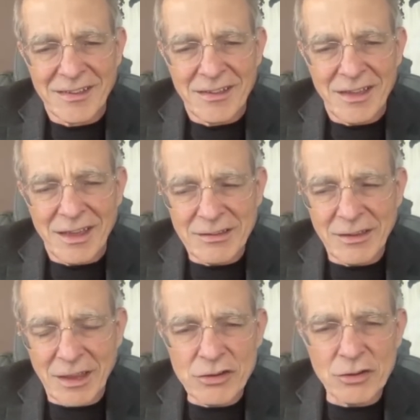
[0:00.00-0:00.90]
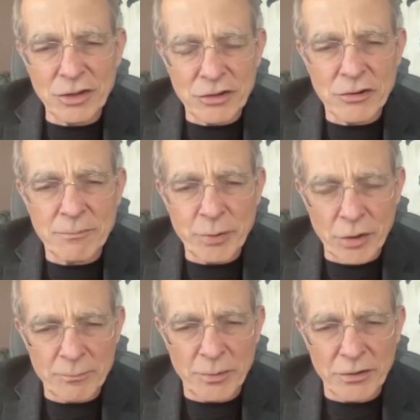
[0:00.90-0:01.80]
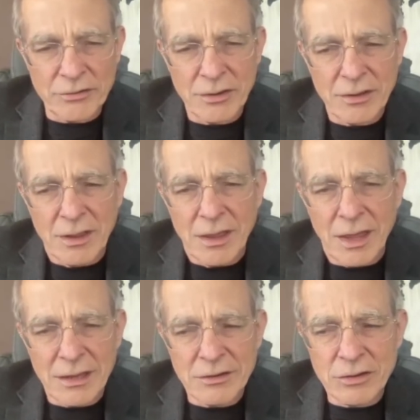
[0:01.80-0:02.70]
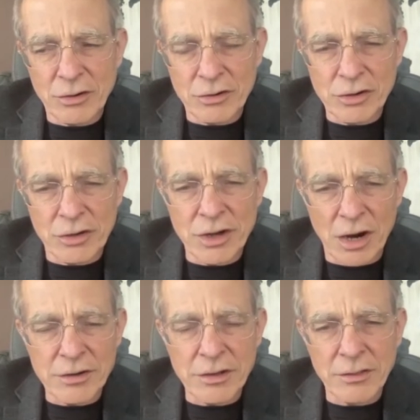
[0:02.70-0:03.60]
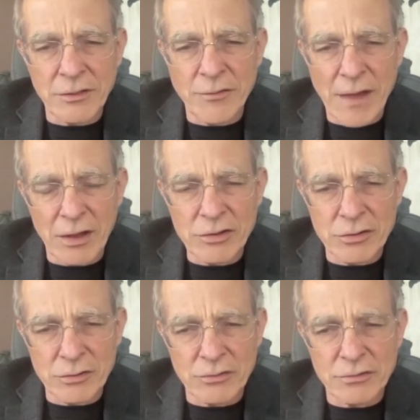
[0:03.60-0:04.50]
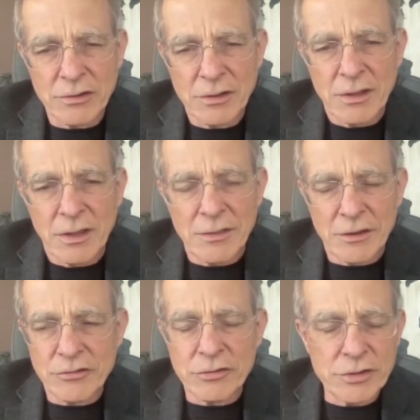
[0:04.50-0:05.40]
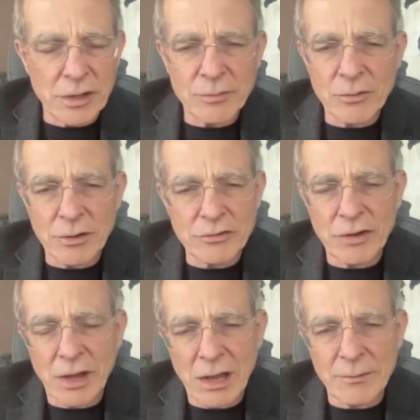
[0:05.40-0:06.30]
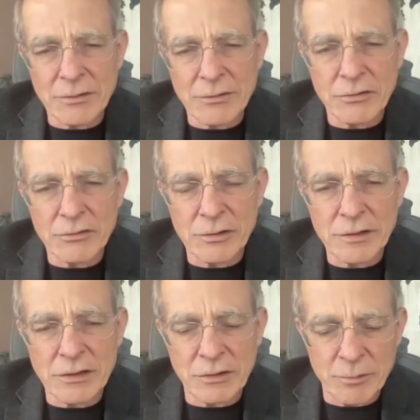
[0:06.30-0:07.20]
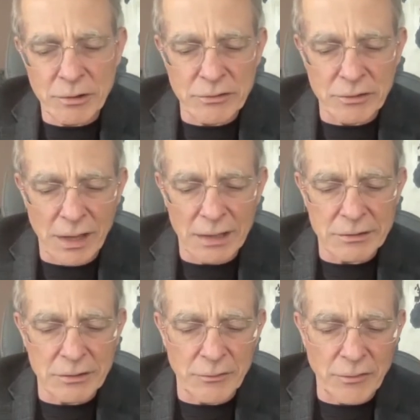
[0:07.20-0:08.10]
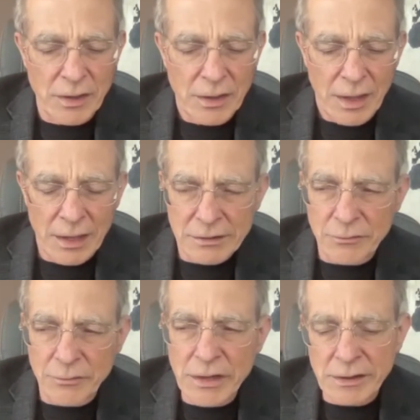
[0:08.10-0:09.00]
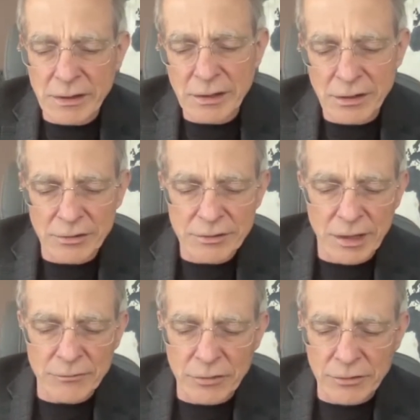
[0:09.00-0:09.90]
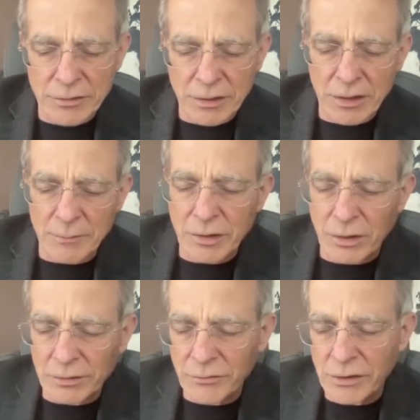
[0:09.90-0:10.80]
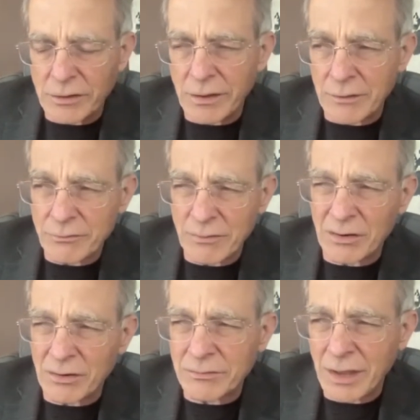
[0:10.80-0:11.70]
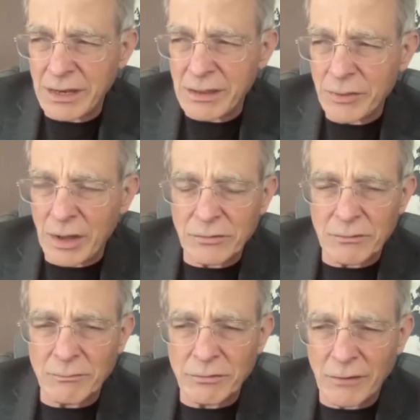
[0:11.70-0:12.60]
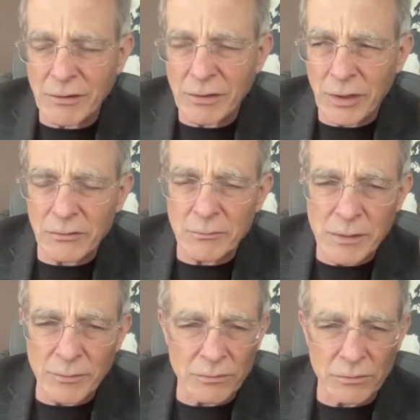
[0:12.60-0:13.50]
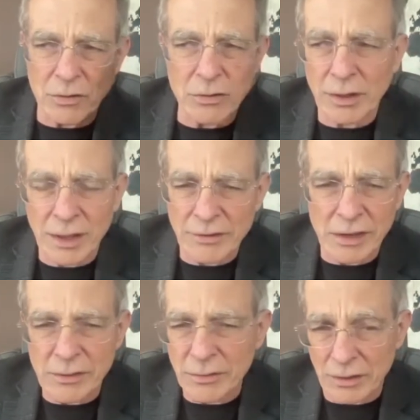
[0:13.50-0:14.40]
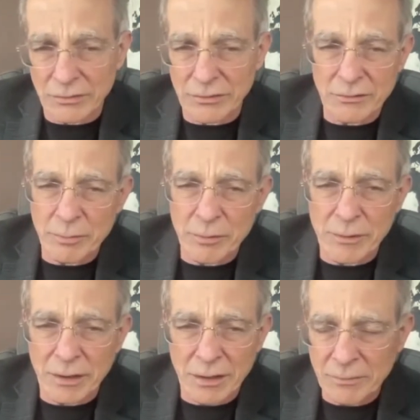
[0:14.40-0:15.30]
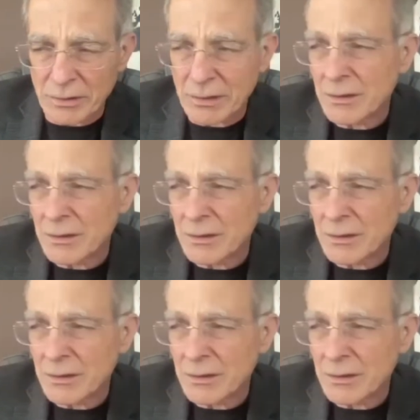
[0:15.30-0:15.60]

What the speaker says: And you look at your purpose, and you're guarding the values that your number one job as a strategic person at DaVita here in Denver, there's a company called DaVita. They have, I don't know, 80,000, 70,000 people. Google has 80,000. This is a pretty big company.